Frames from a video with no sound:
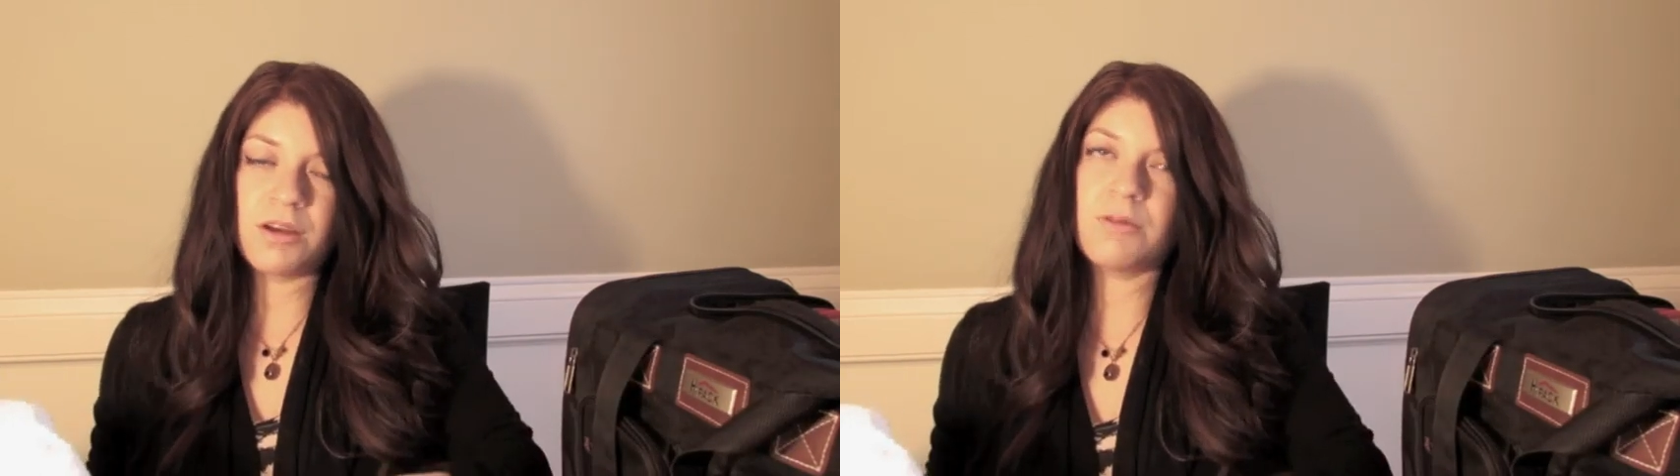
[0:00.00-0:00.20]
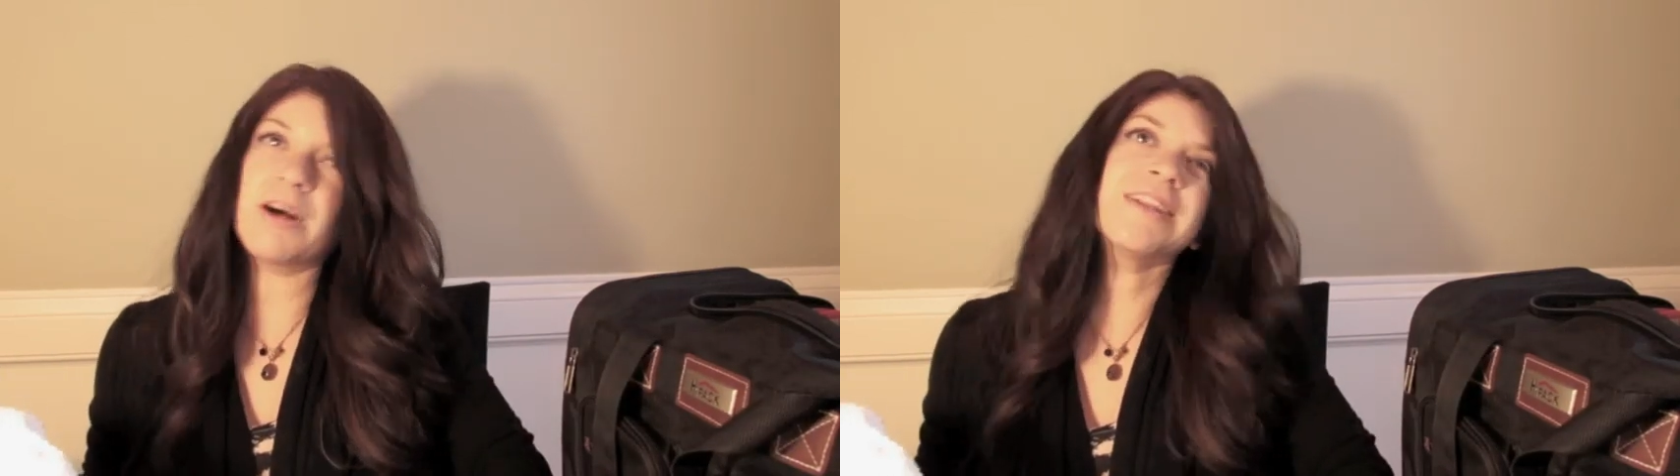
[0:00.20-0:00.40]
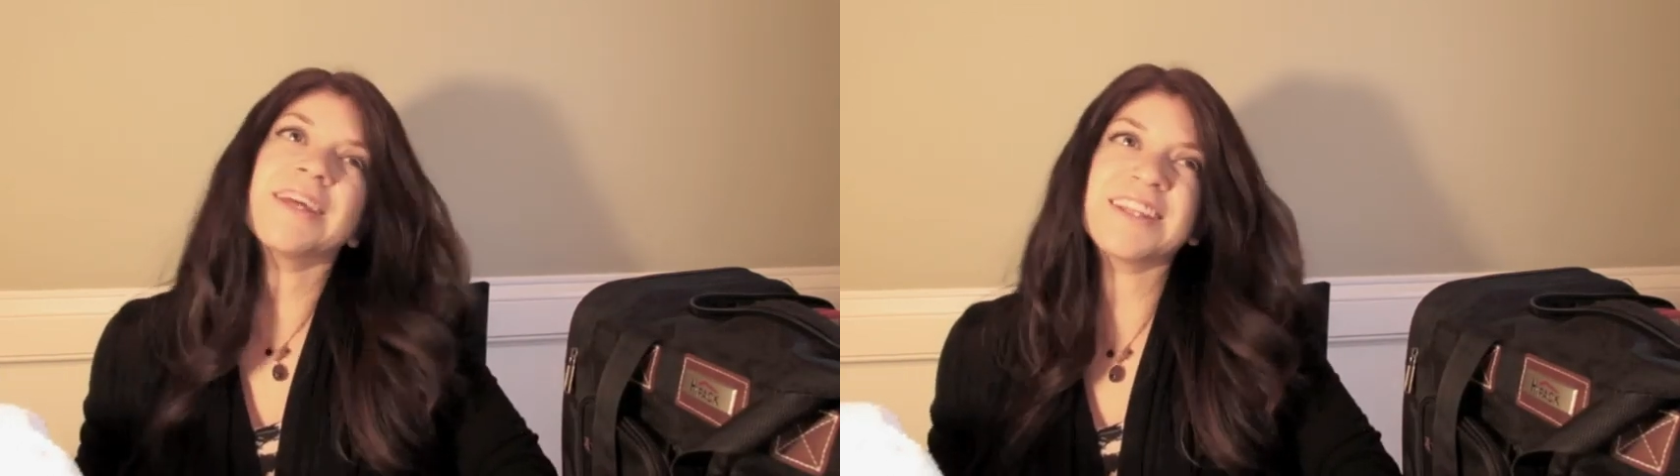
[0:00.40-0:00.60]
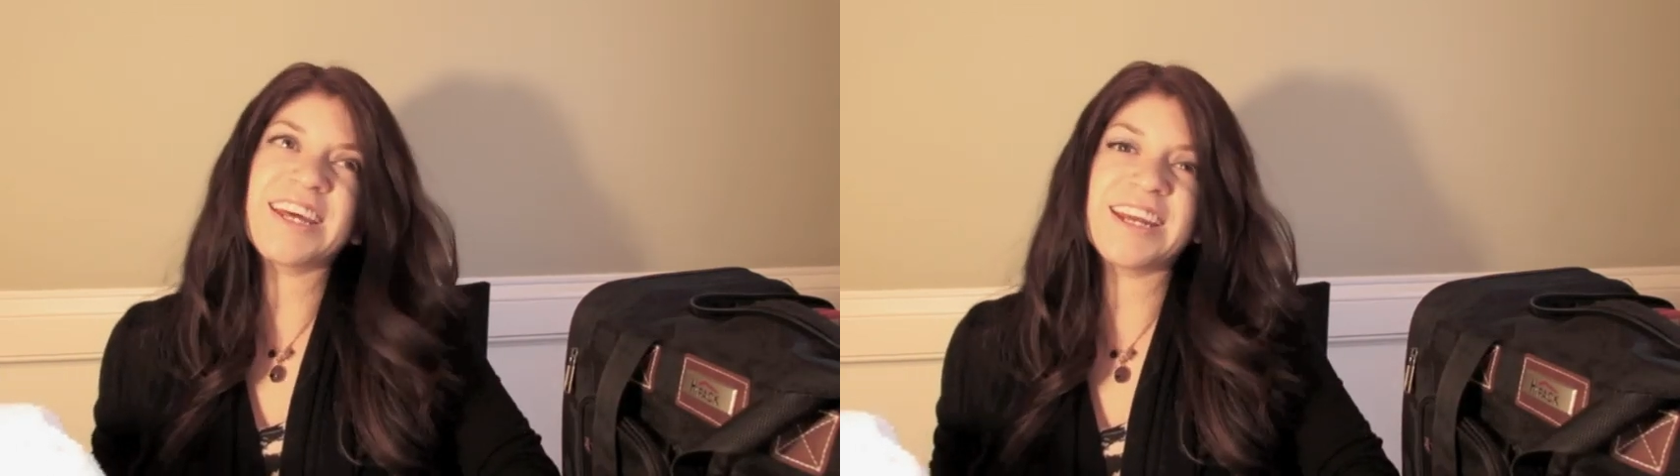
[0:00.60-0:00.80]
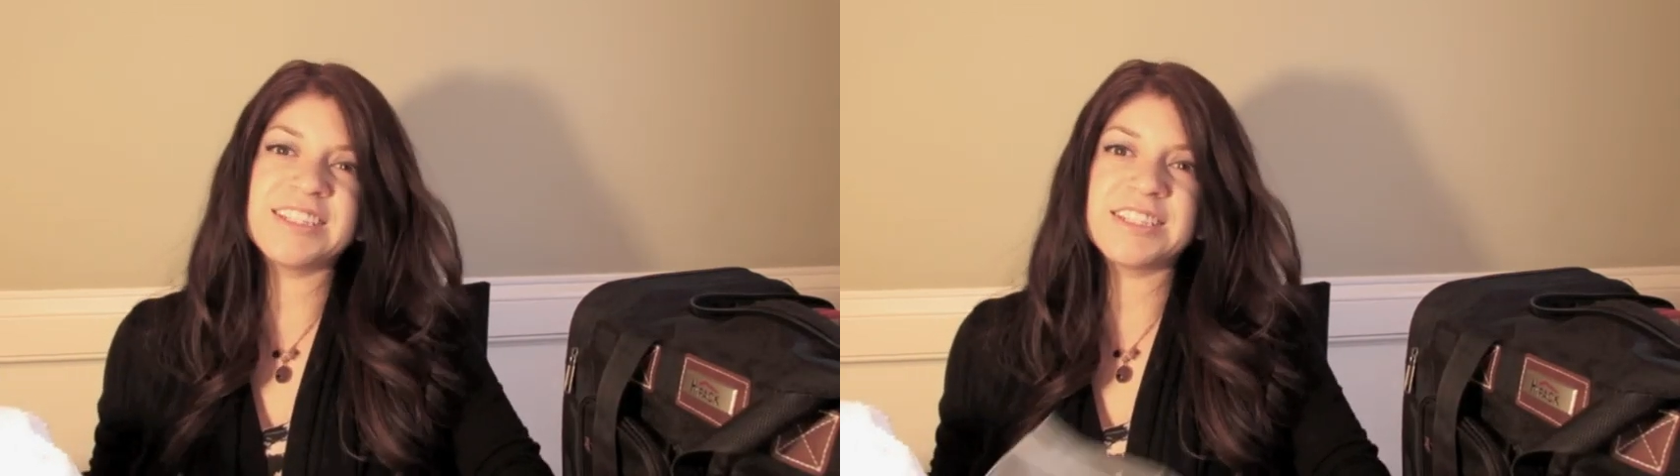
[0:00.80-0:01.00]
One thing
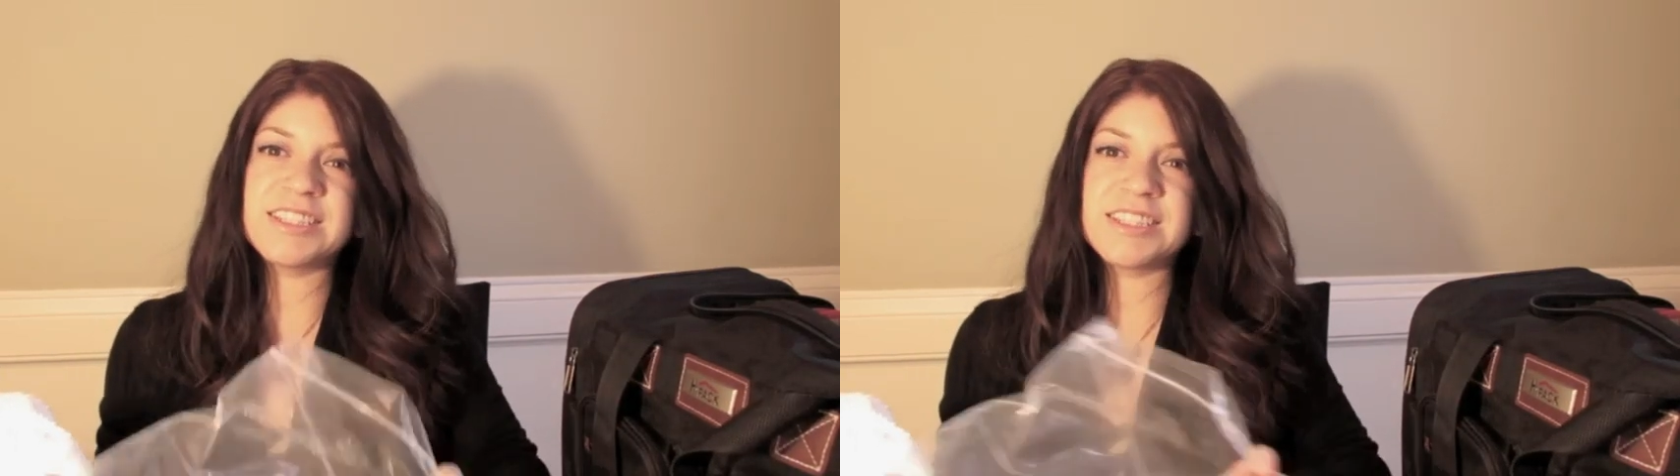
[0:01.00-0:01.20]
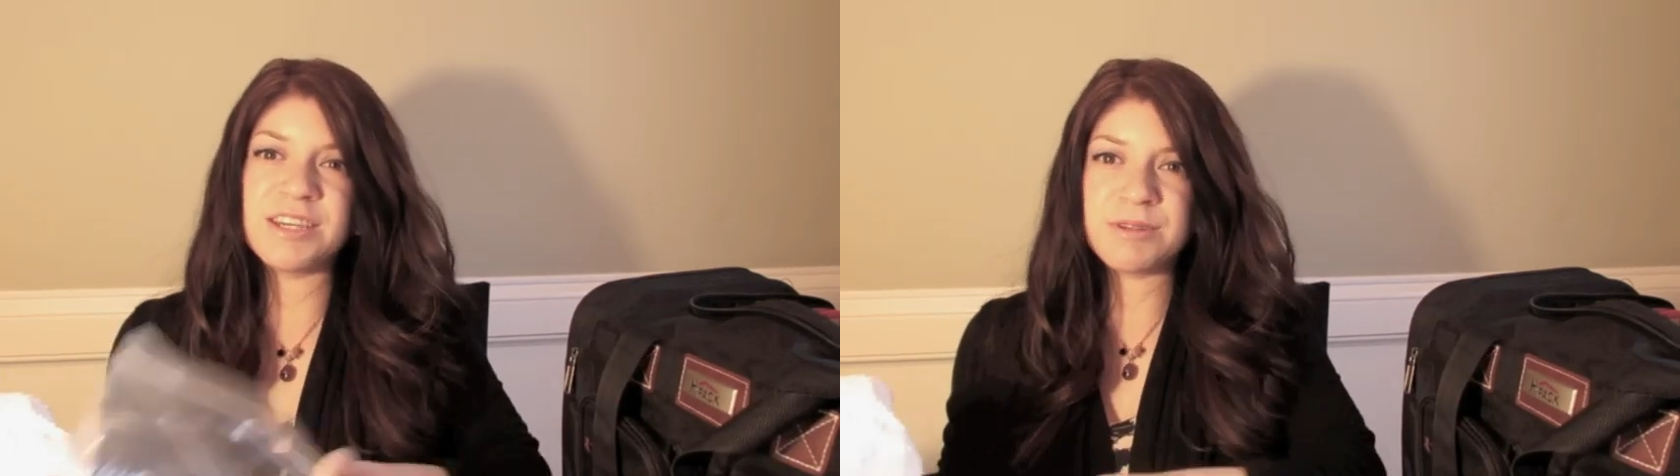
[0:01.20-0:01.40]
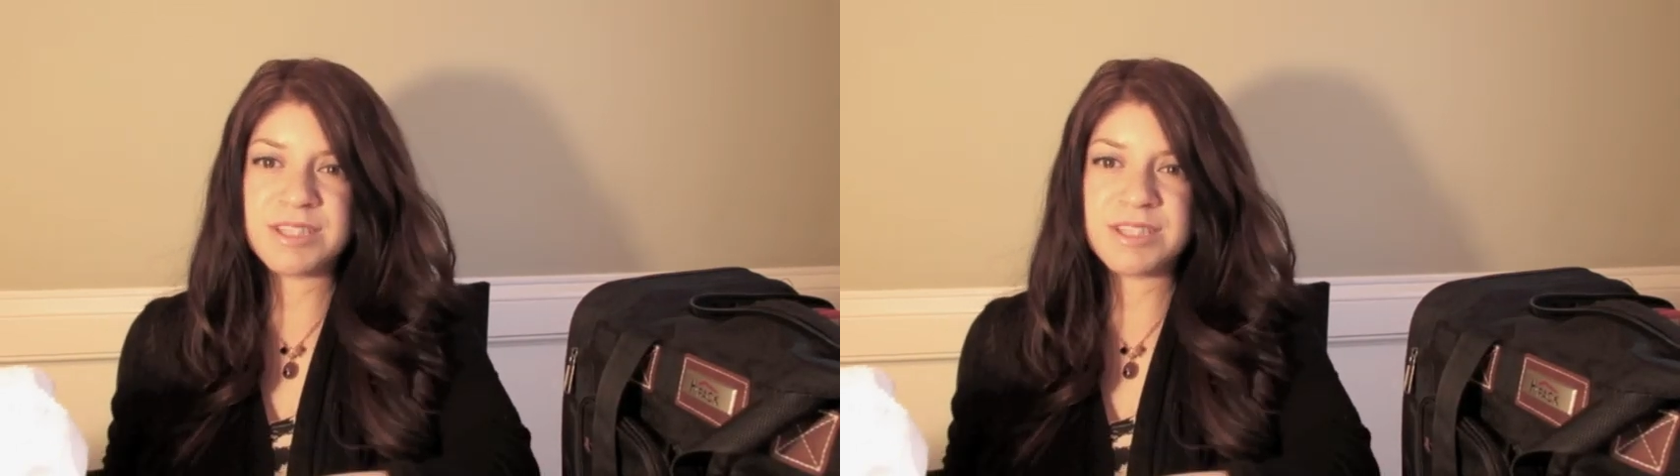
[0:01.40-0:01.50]
that I did see